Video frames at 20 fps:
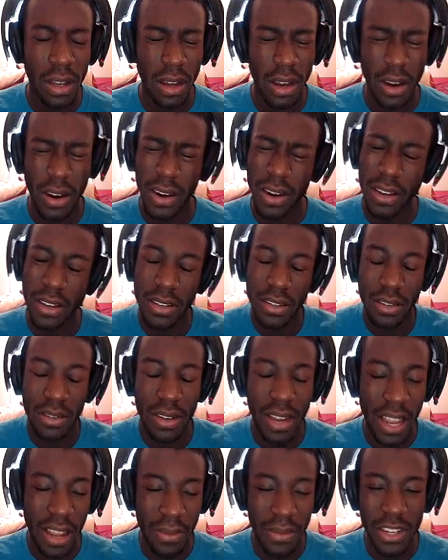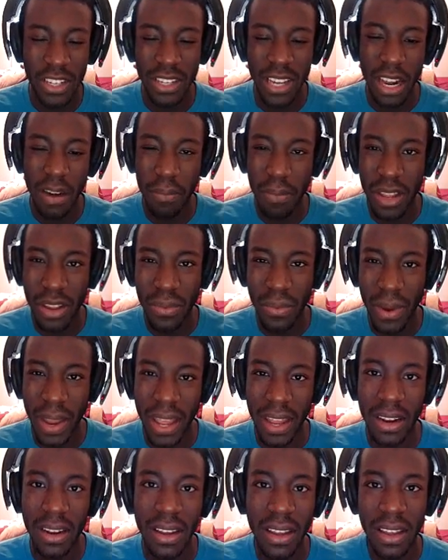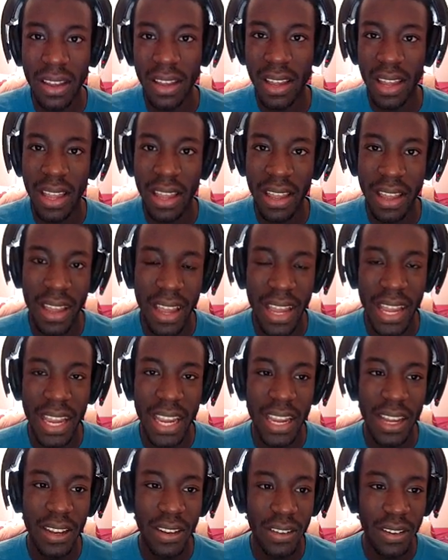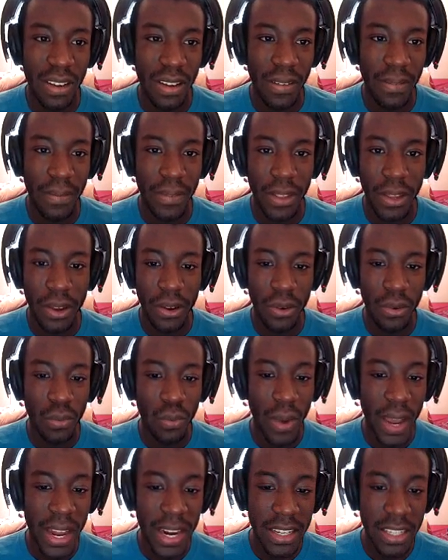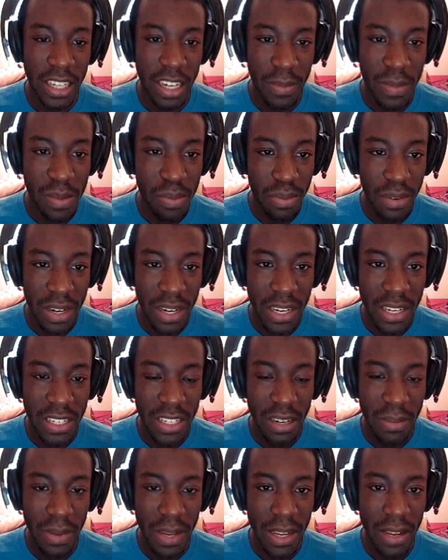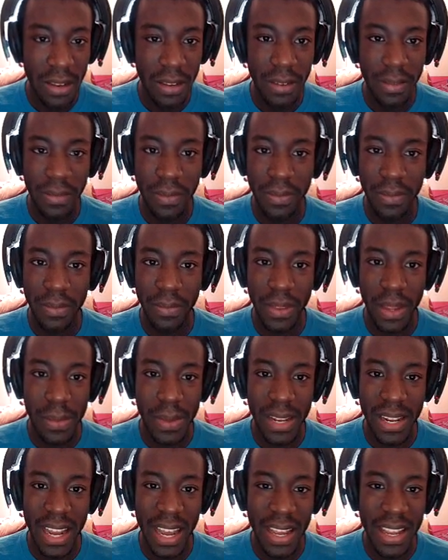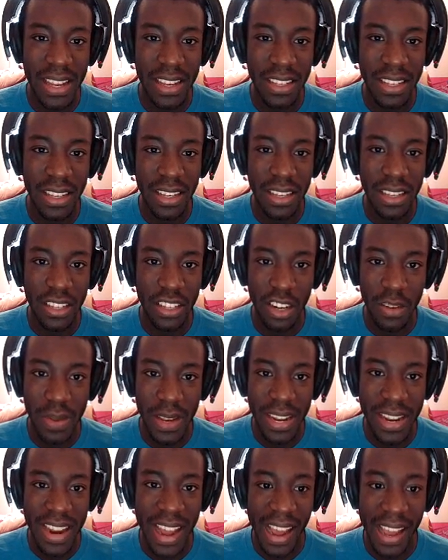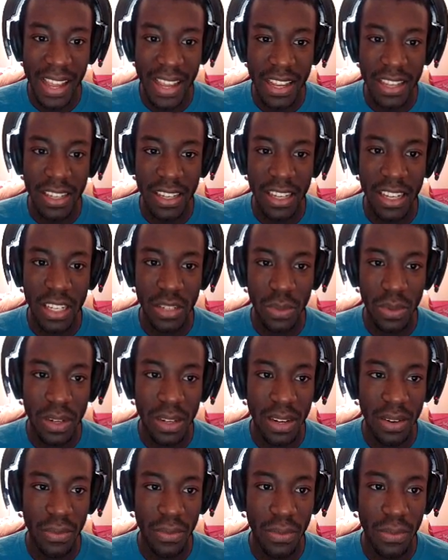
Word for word: Alright, so now we just gotta beat Red. And Red is gonna be pretty easy to beat. I mean, not easy. It's gonna be not easy because we're in...